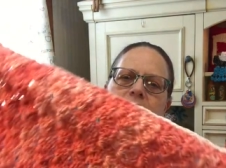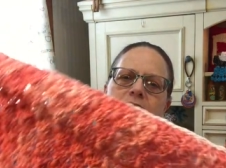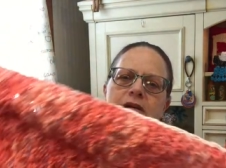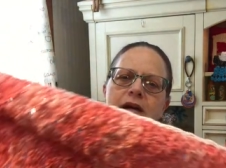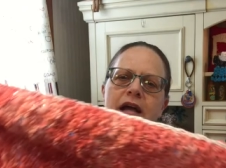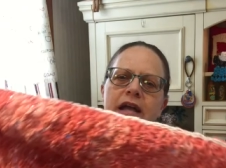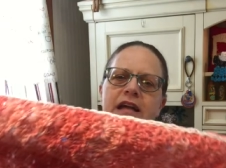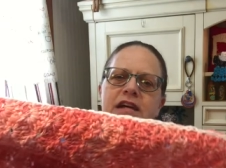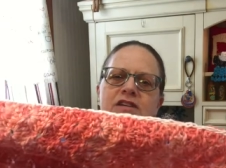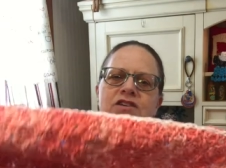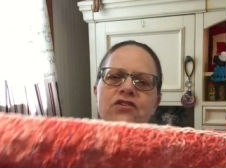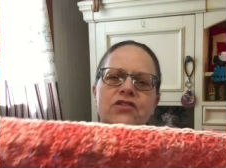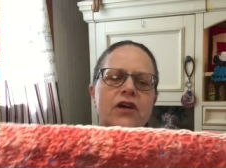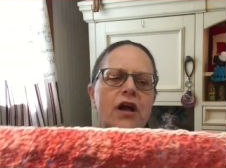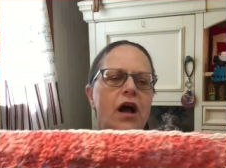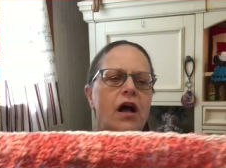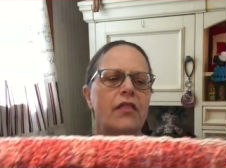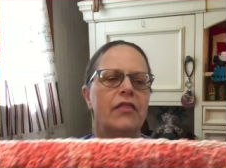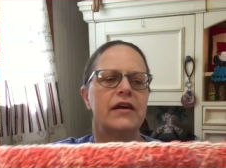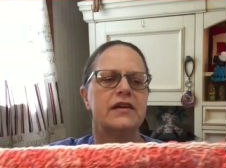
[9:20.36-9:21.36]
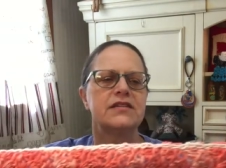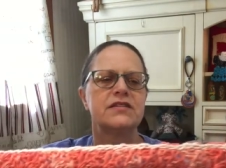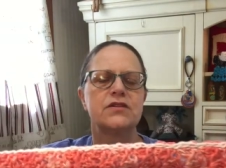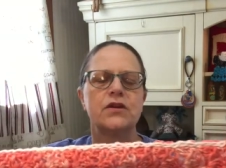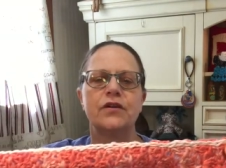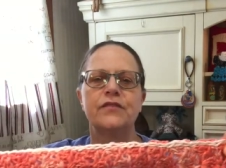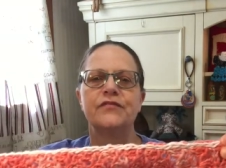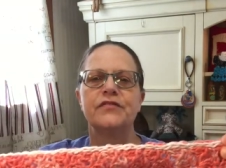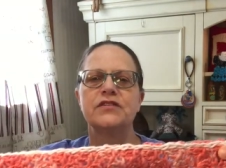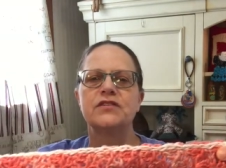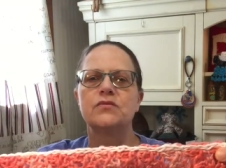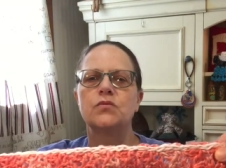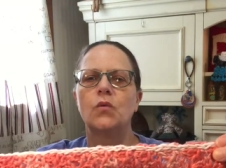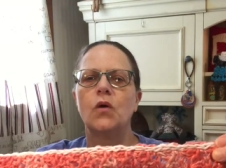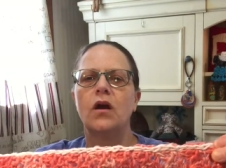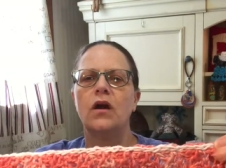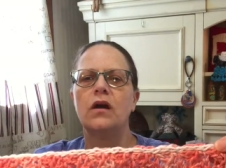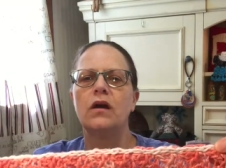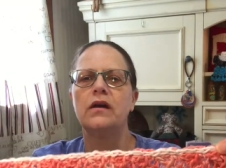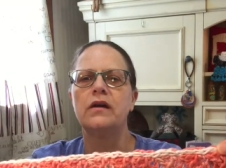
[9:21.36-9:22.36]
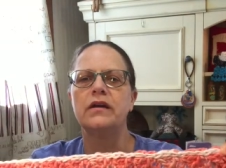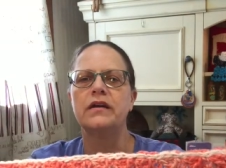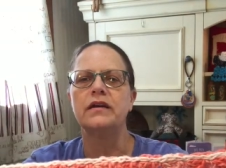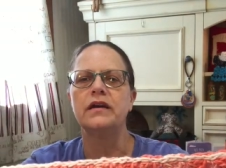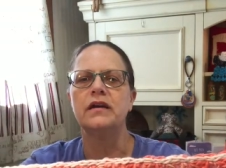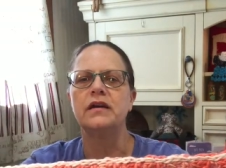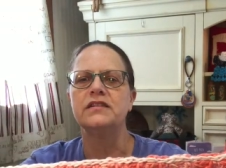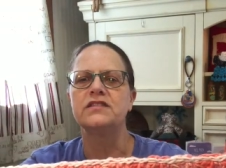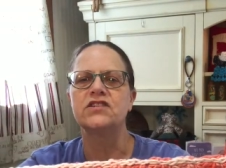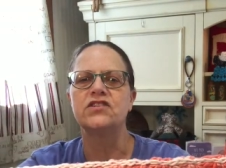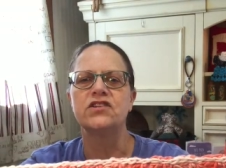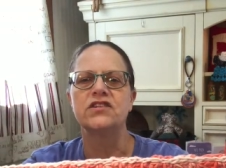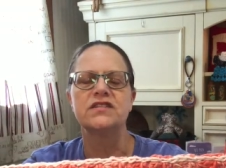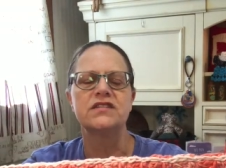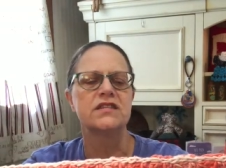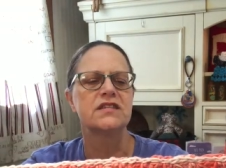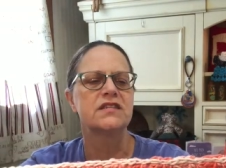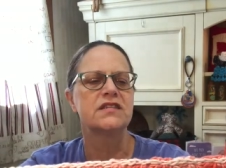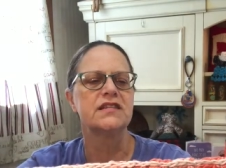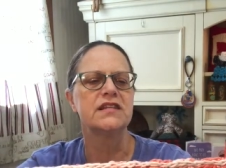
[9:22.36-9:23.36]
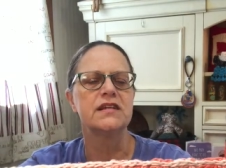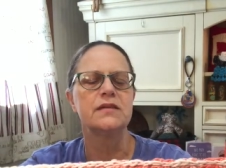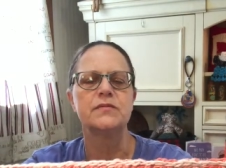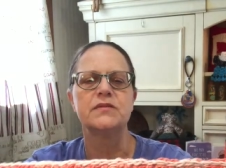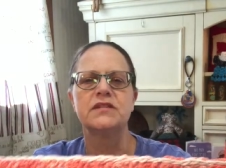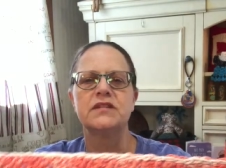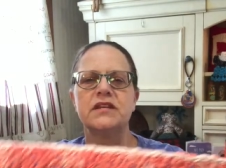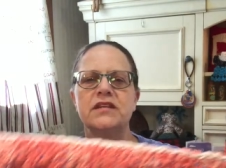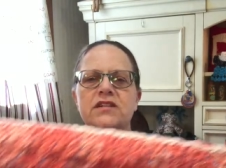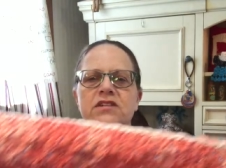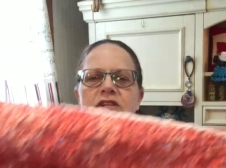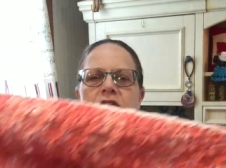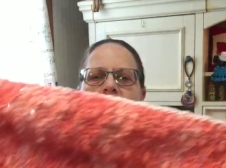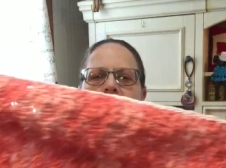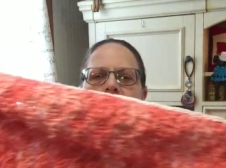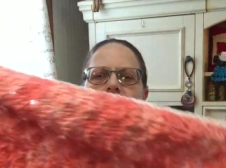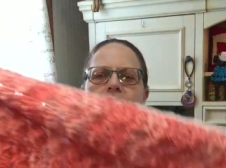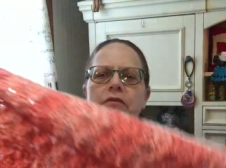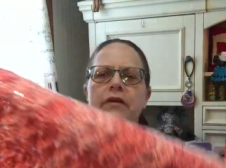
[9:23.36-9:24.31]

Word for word: I guess you call that surface work. It's just a slip stitch all